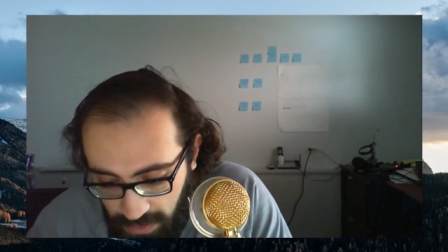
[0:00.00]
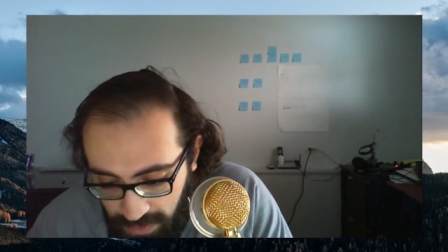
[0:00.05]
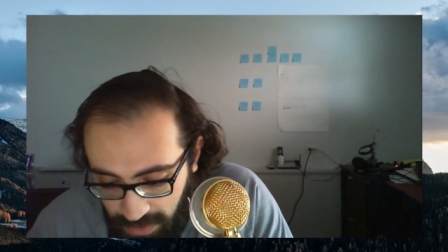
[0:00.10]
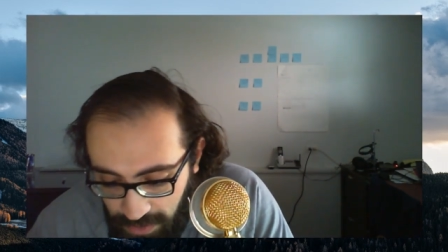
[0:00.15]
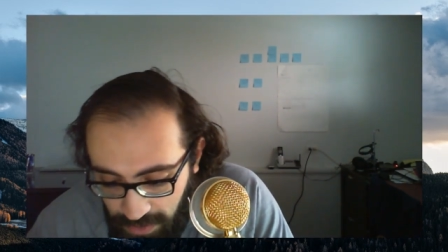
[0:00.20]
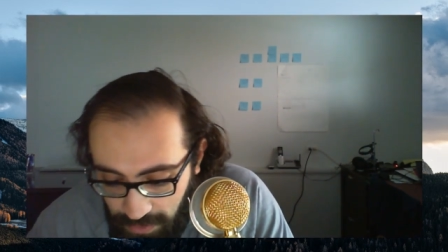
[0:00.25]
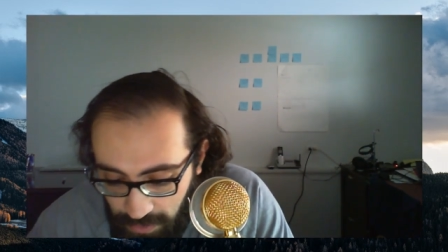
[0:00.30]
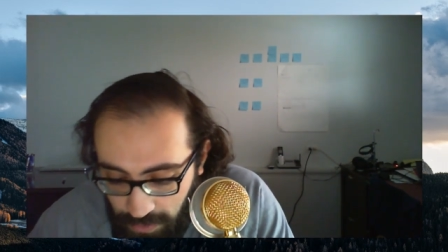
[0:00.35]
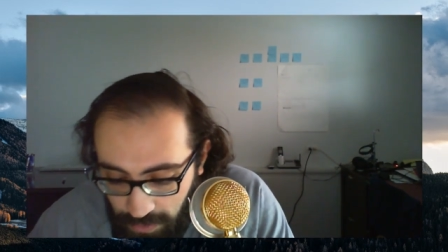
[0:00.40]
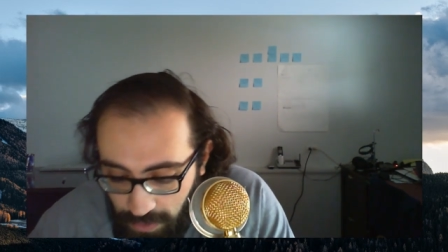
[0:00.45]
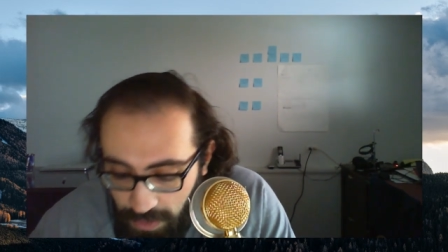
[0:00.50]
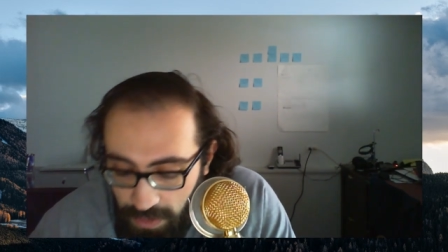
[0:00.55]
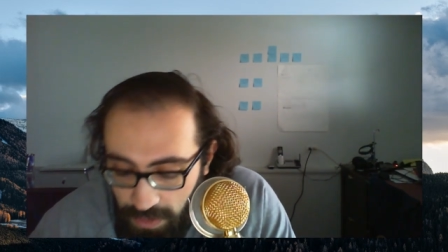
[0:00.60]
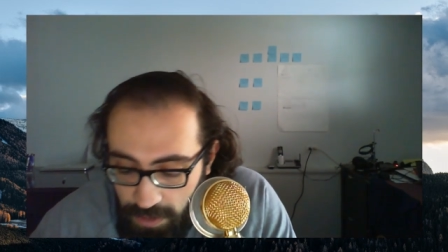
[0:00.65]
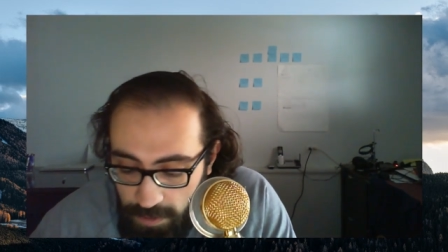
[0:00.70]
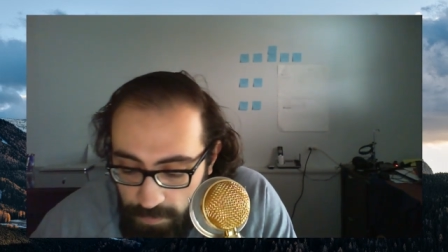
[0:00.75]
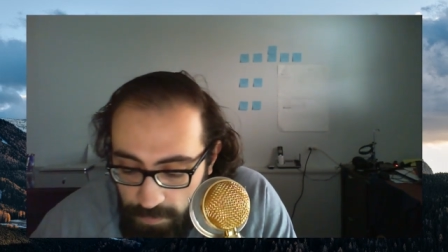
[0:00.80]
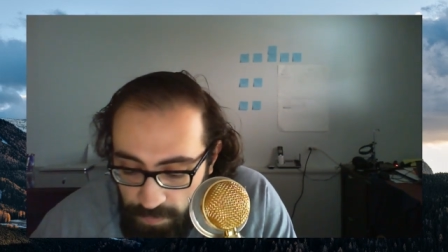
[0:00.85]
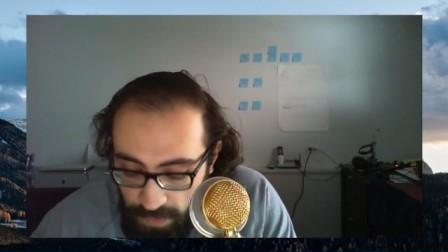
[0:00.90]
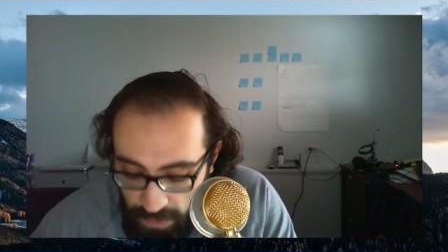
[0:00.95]
to
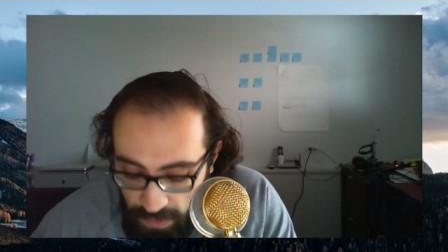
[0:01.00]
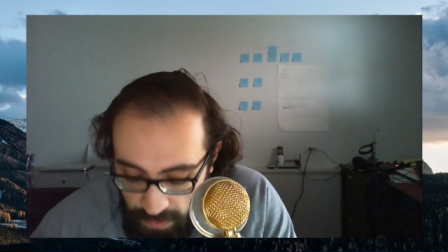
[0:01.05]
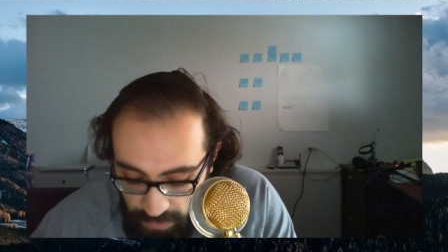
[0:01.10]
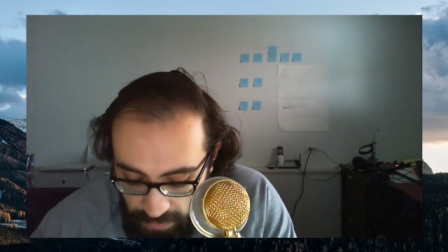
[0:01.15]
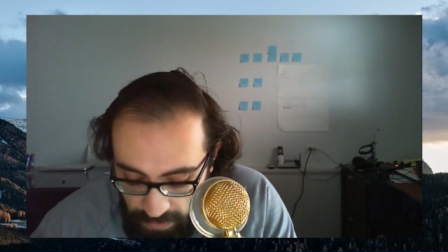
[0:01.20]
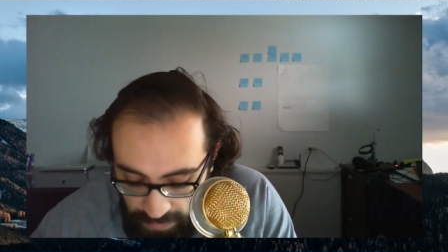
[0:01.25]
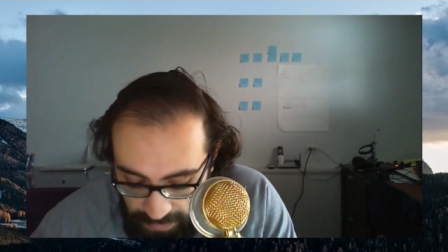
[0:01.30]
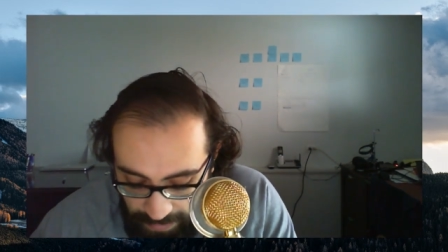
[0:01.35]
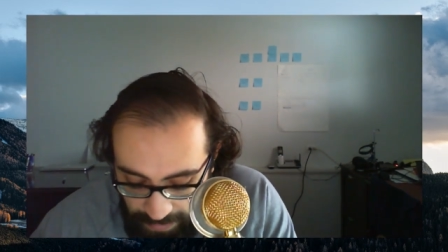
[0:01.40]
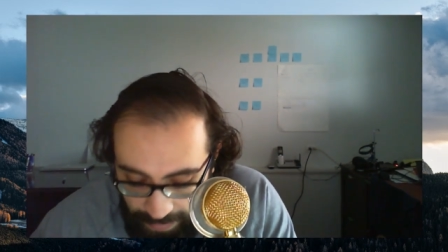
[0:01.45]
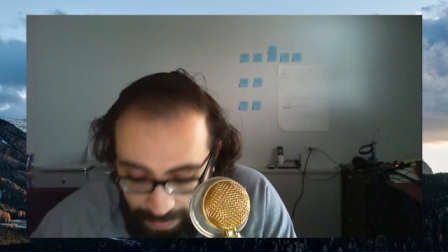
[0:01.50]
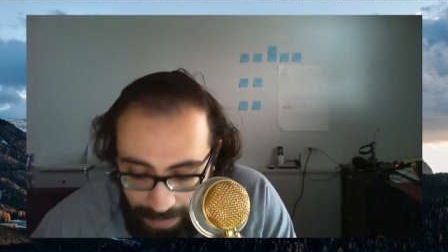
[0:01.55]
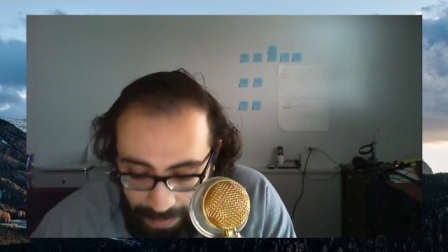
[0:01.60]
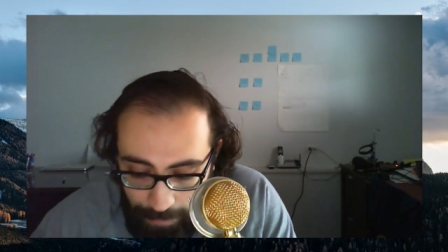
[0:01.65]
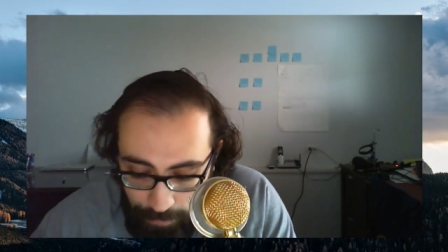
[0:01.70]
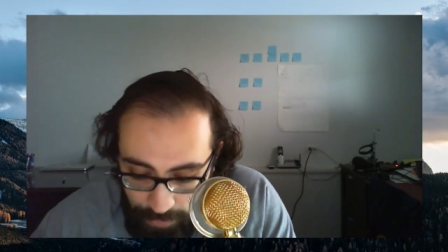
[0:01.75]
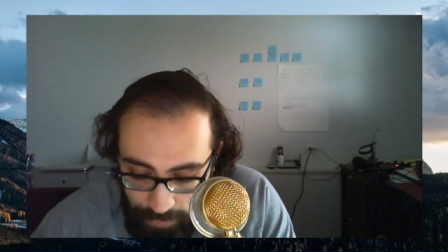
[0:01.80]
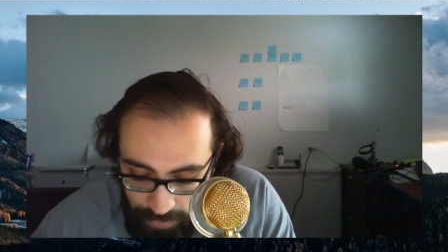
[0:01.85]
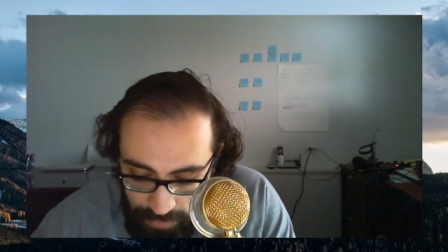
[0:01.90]
the cap